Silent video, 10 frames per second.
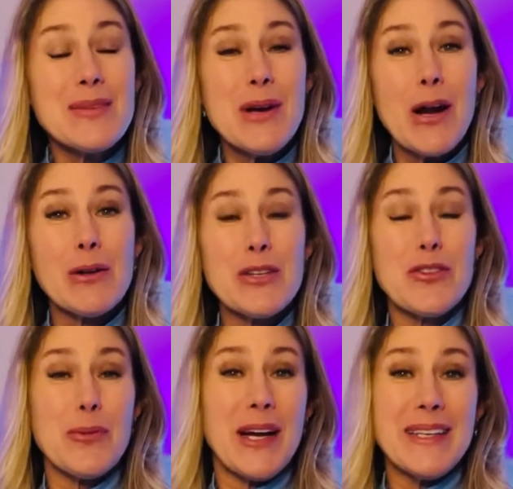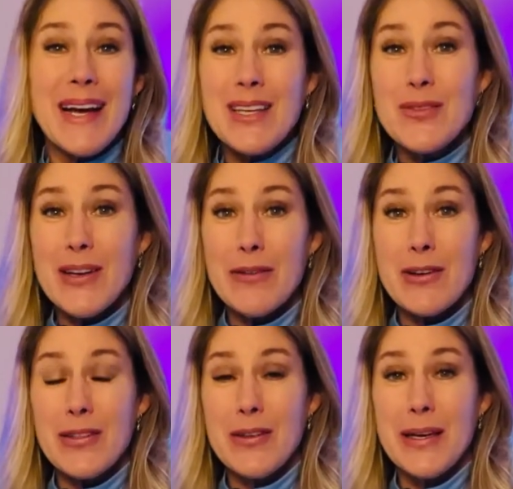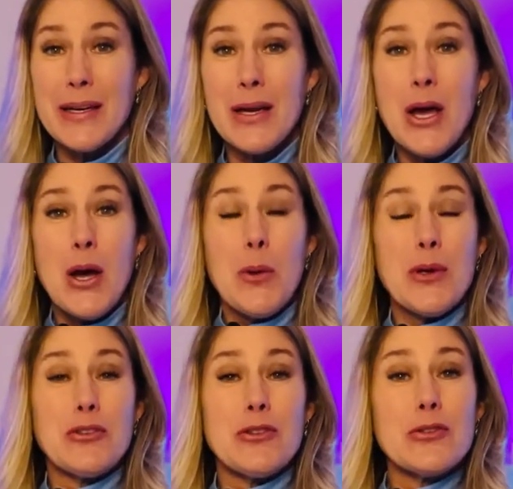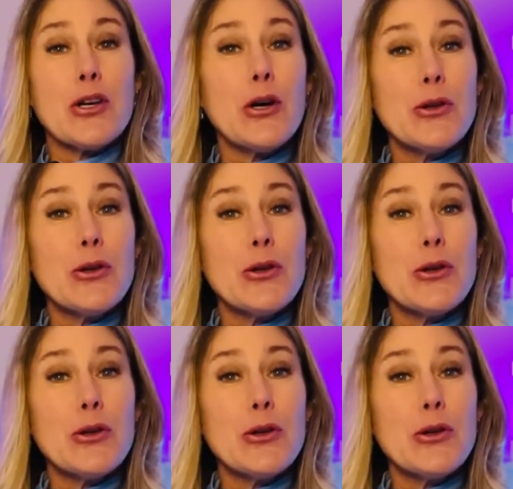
Maryland for my next favorite thing, which is to go